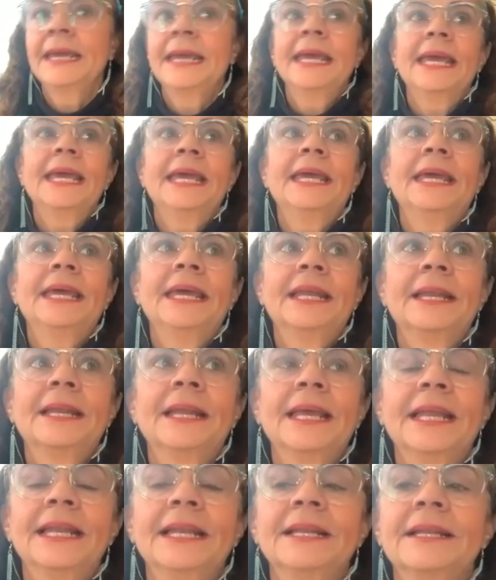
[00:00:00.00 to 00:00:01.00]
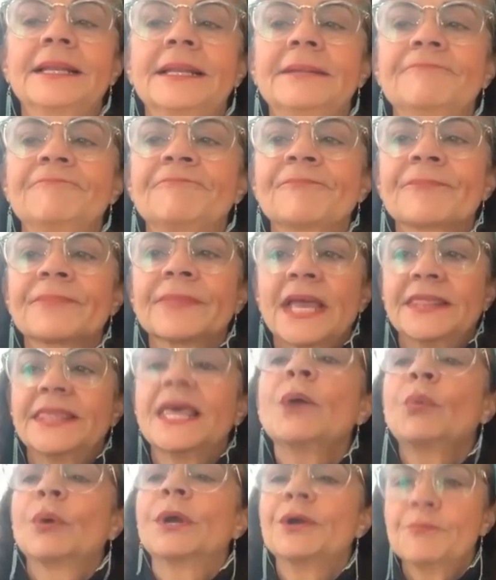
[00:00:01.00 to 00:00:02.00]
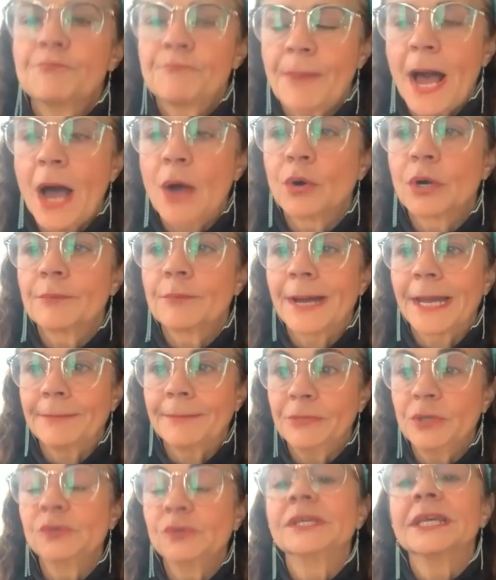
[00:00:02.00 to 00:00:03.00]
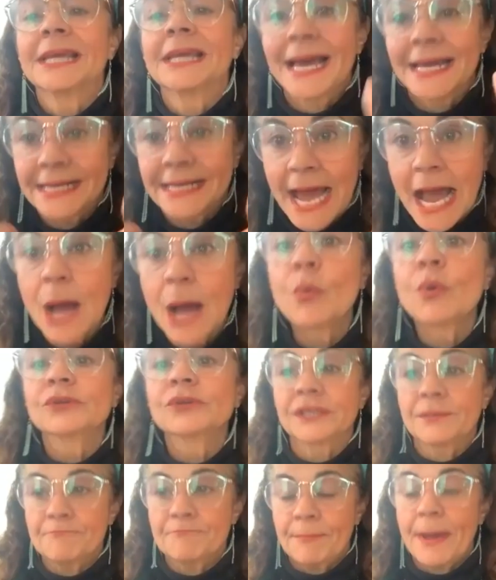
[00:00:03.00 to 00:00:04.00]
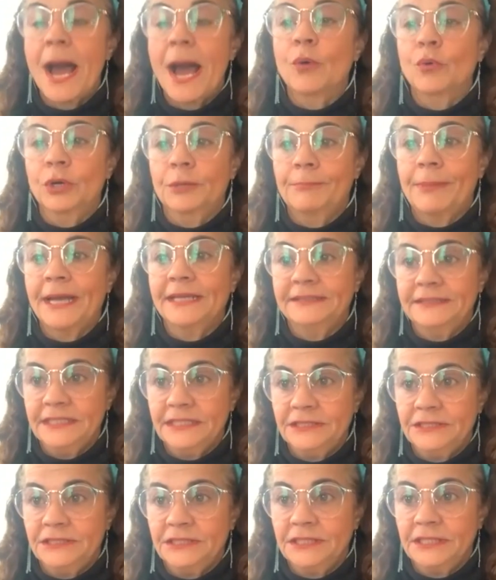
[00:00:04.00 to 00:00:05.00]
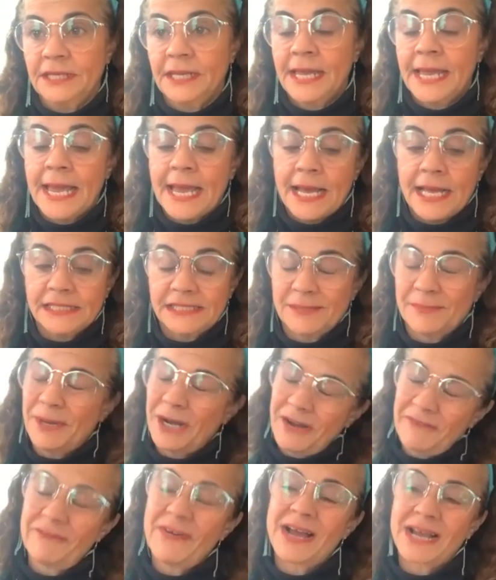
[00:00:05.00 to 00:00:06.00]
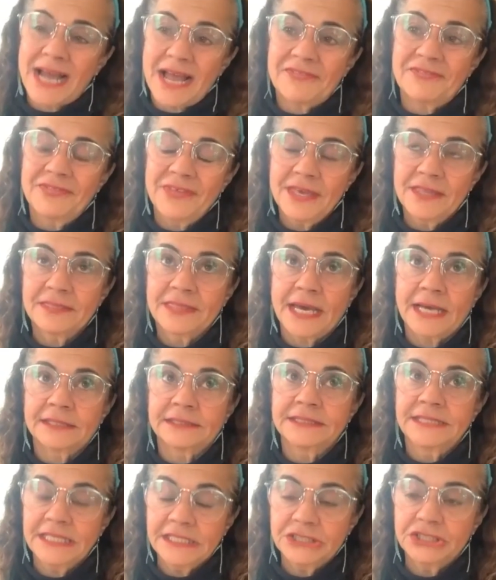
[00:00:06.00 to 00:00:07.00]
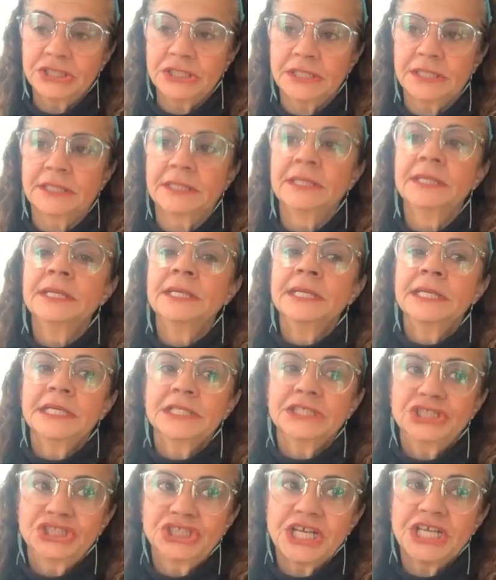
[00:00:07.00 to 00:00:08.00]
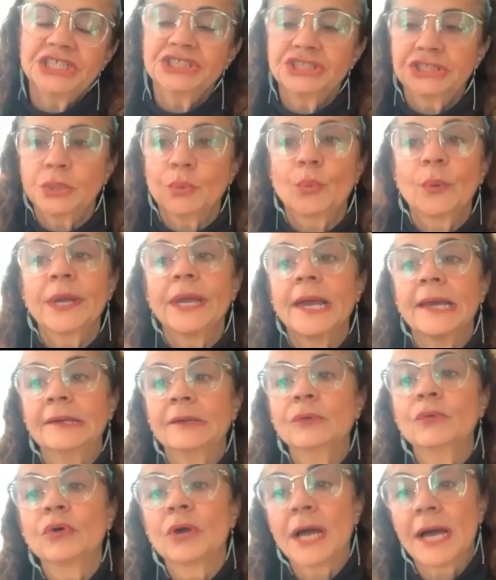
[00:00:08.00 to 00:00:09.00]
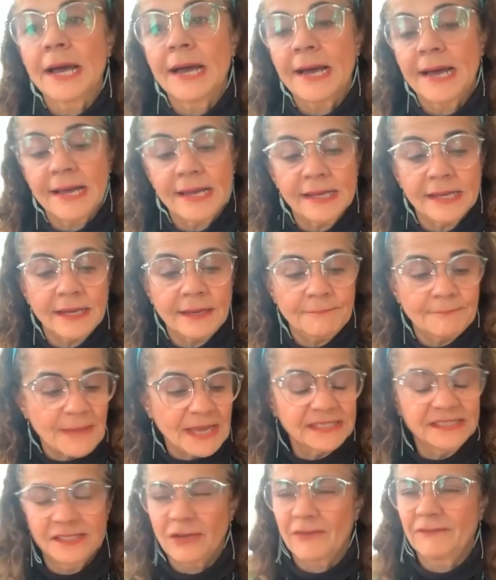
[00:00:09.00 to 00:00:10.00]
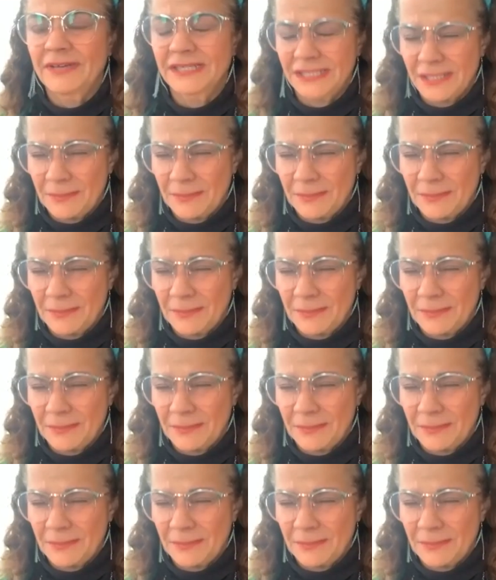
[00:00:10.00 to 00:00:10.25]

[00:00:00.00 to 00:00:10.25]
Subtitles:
And they were empowered by music, and I was empowered by teaching. As a matter of fact, I think that teaching changed the way I look myself as a